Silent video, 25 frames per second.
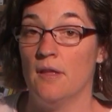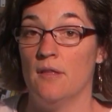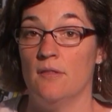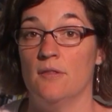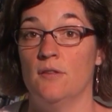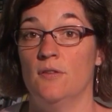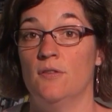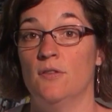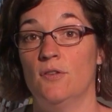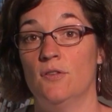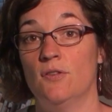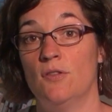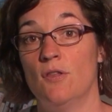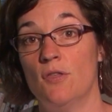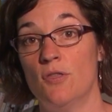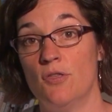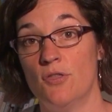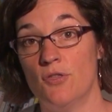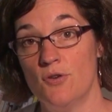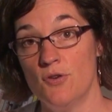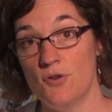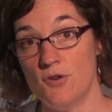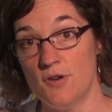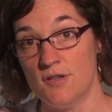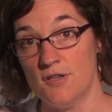This is the
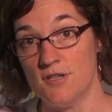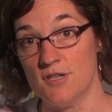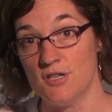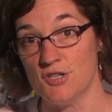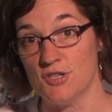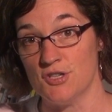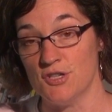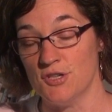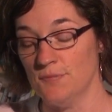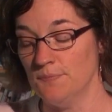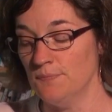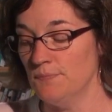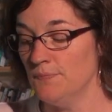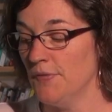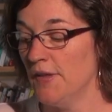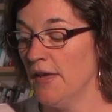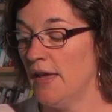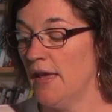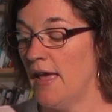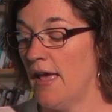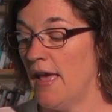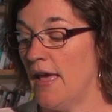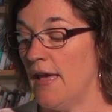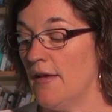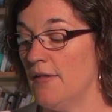third edition.
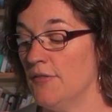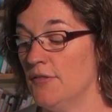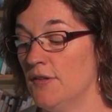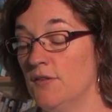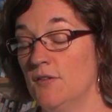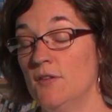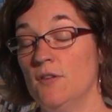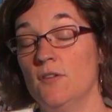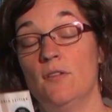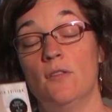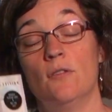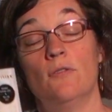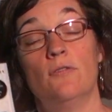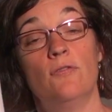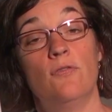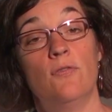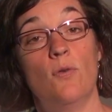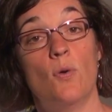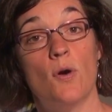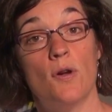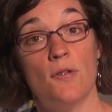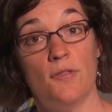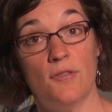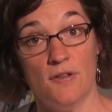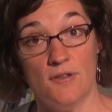And this is the
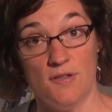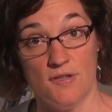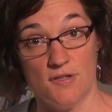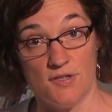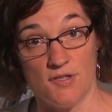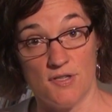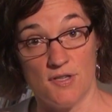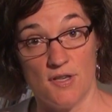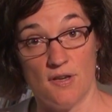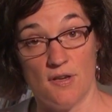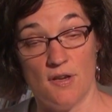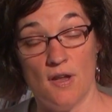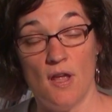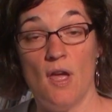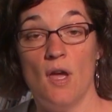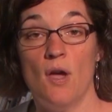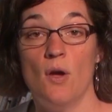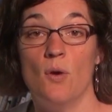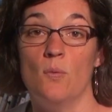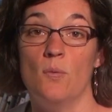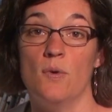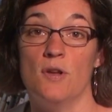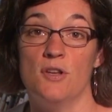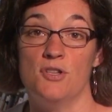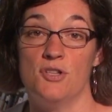fourth edition,
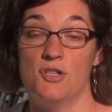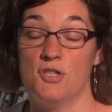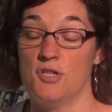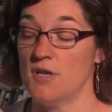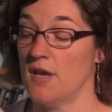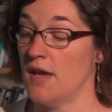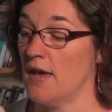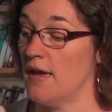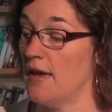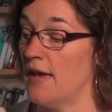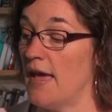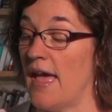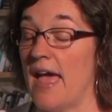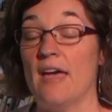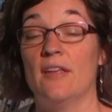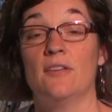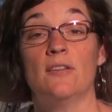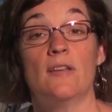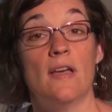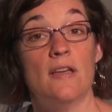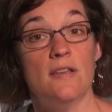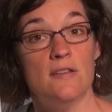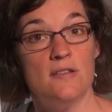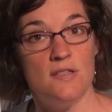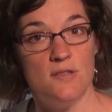which, as
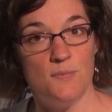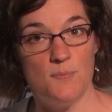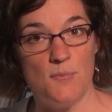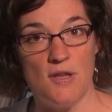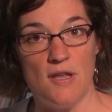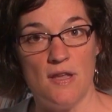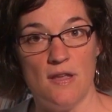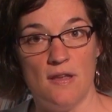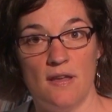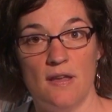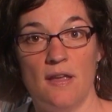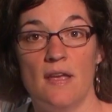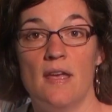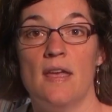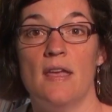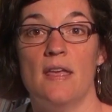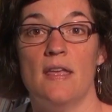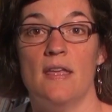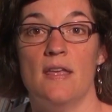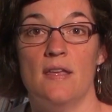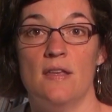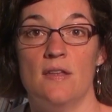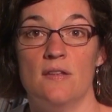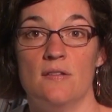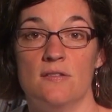I speak,
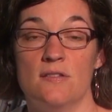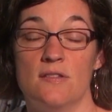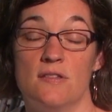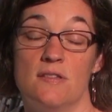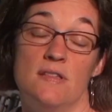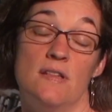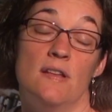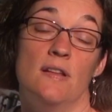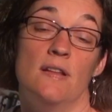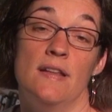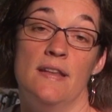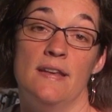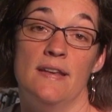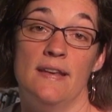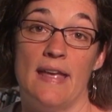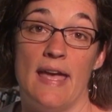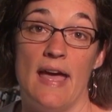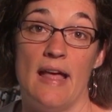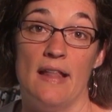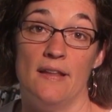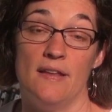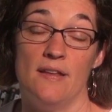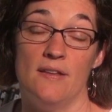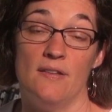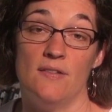is still in
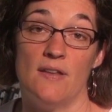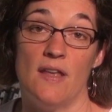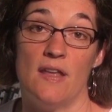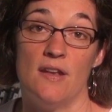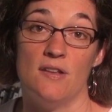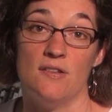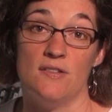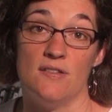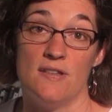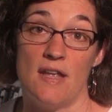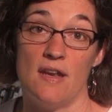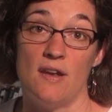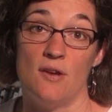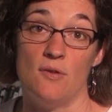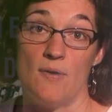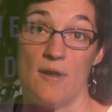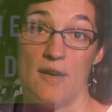galleys and is getting